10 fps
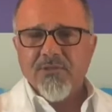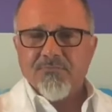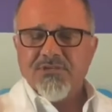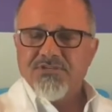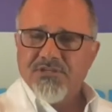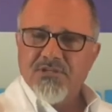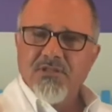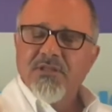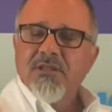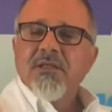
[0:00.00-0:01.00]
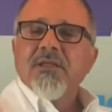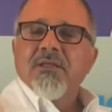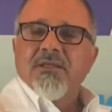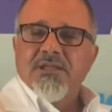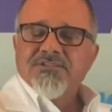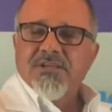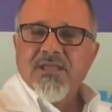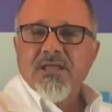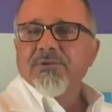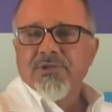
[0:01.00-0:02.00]
But still, it's a
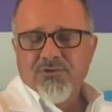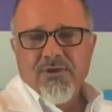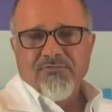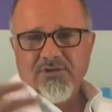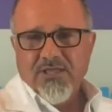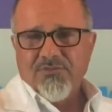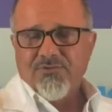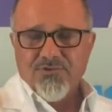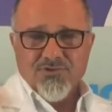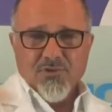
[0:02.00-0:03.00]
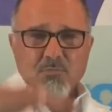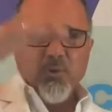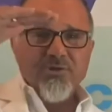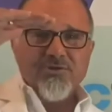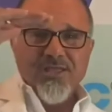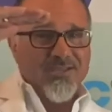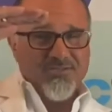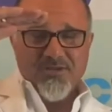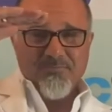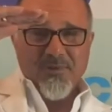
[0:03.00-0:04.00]
calorie you have to get through. So the more you take
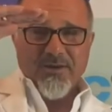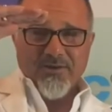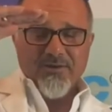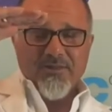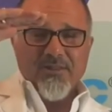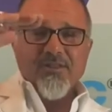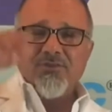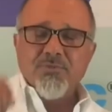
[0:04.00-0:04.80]
is not better. The